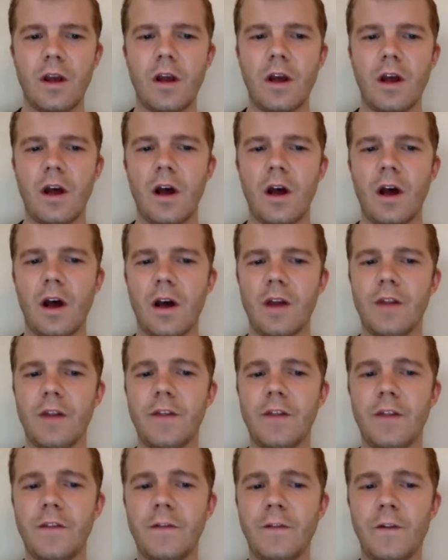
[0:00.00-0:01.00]
The
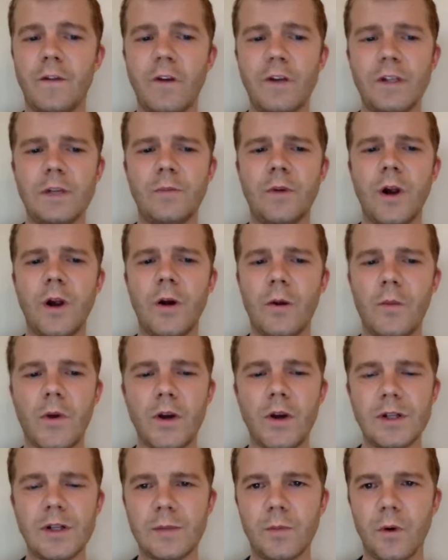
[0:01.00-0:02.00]
first and probably
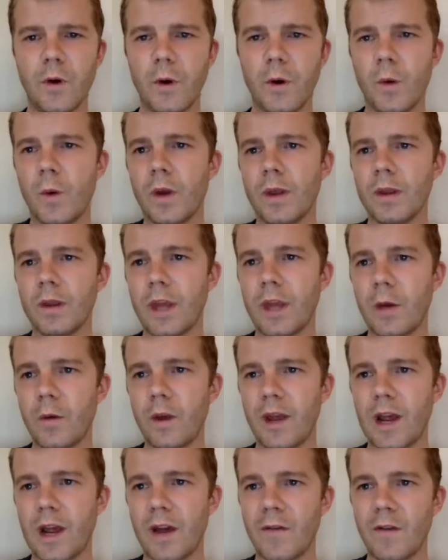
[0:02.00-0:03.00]
most important one that
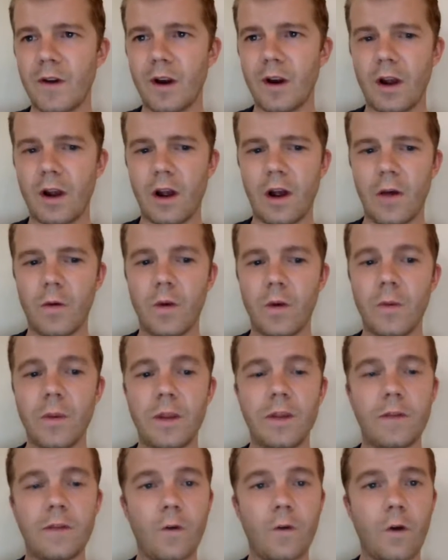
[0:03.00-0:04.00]
we have would be
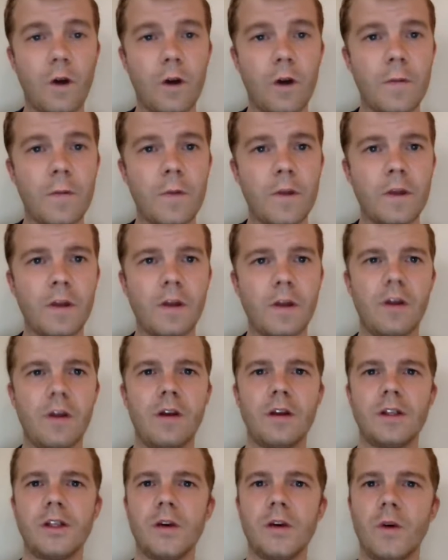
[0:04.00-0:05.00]
the forum.
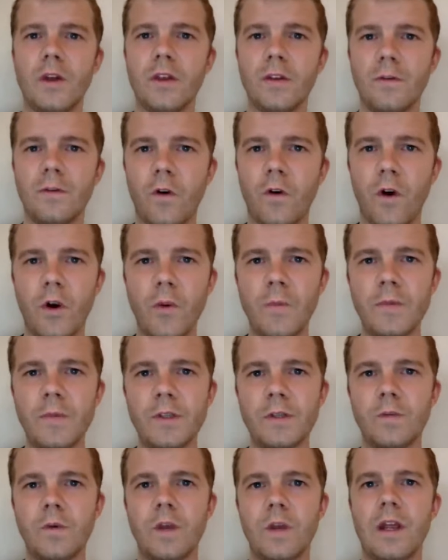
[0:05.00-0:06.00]
So in the
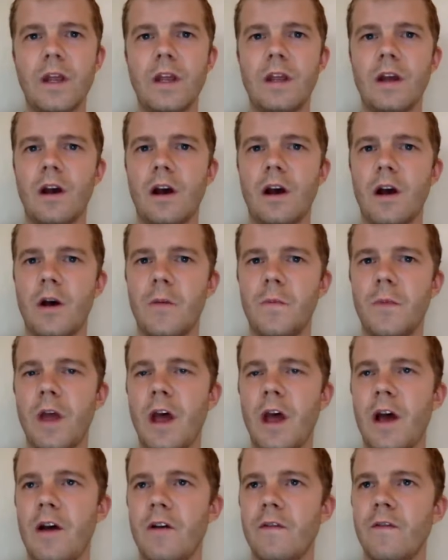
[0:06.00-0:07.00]
forums, we
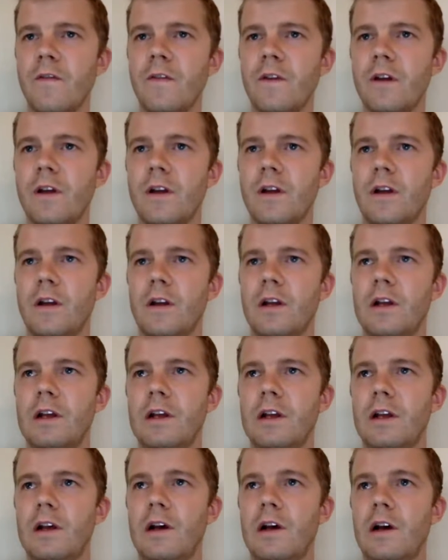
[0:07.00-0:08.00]
have
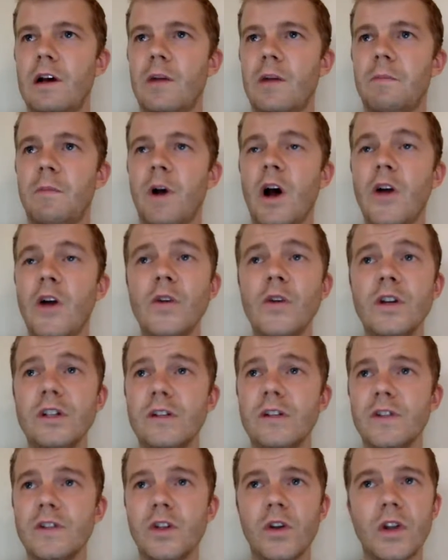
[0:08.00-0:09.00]
hundreds
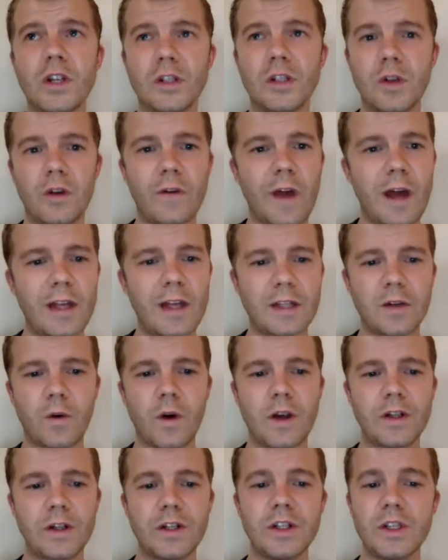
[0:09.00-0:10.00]
of students who have asked
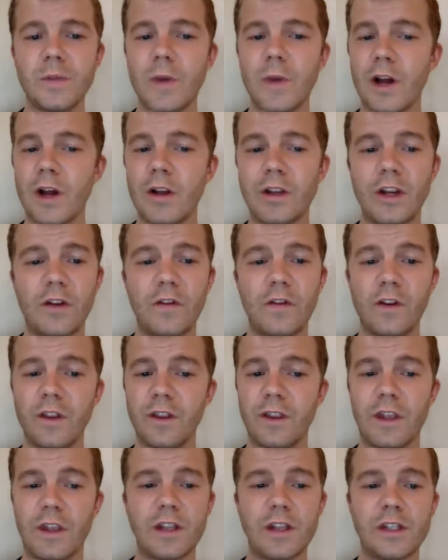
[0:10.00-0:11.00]
questions about
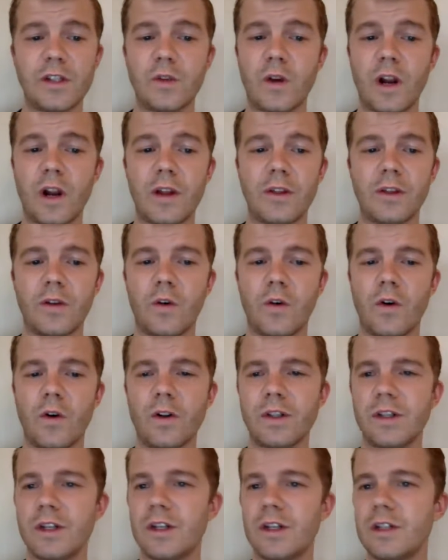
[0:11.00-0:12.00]
different things throughout the
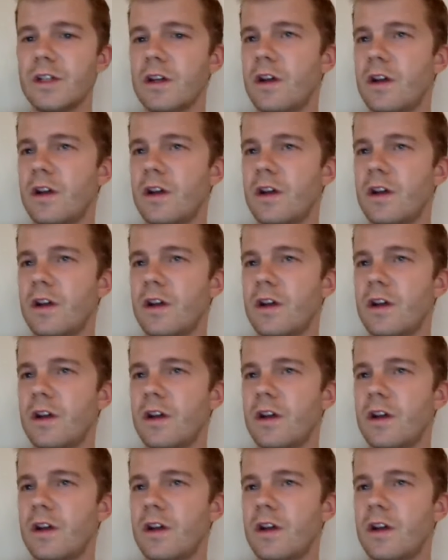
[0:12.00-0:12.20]
courses.